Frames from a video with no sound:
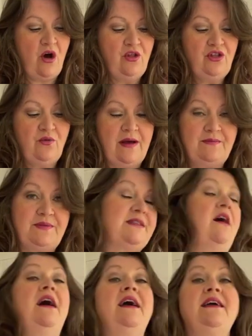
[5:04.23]
on the
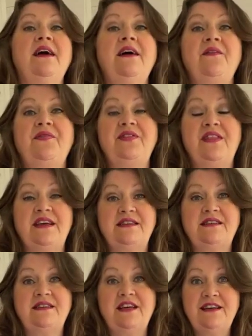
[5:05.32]
website
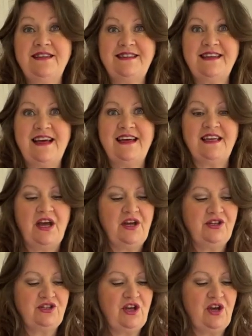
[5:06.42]
this Thursday.
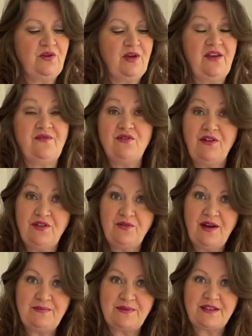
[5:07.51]
So if you're on the
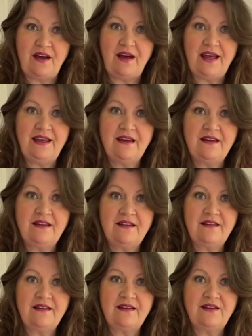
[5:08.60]
website,
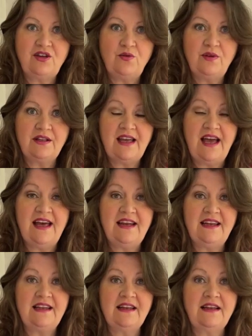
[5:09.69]
you will get a
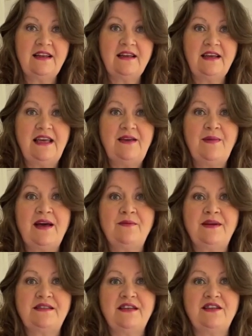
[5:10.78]
little email
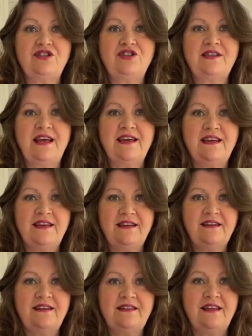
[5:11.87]
message saying
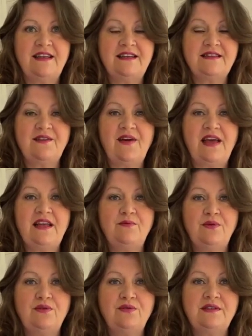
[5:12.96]
that it's
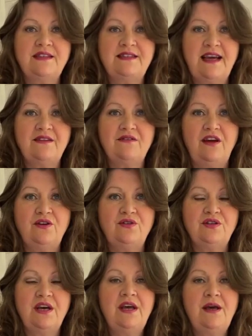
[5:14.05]
available to download.
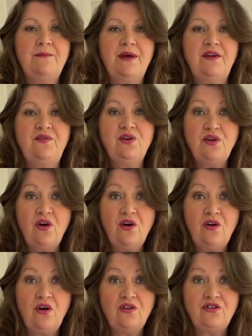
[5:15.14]
But if you're
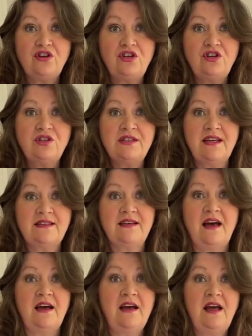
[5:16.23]
not on the
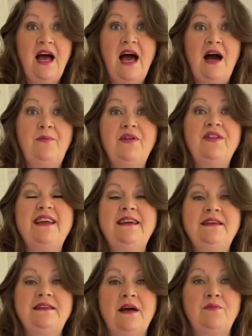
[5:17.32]
newsletter, I'll put the
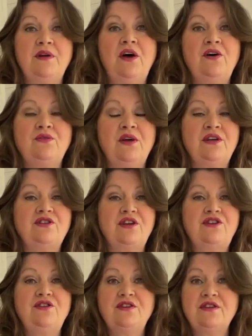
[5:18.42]
link down below so
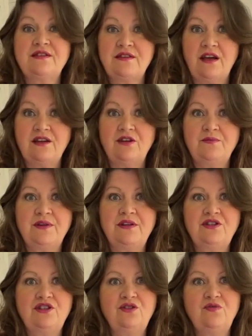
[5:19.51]
you can sign up,
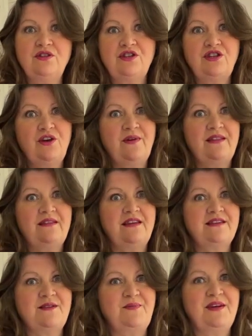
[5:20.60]
because you'll want to know when
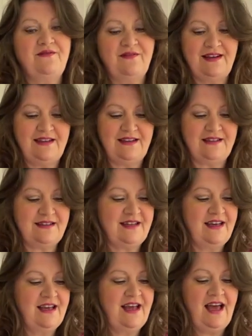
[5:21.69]
things are being released.
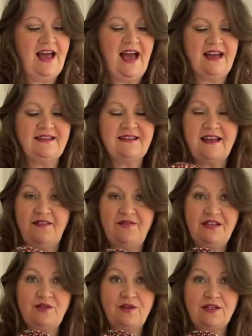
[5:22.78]
And
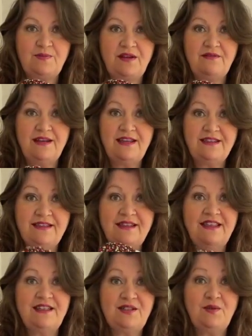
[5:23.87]
this one's being released
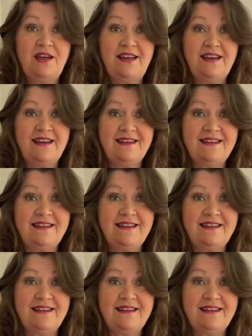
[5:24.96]
this week.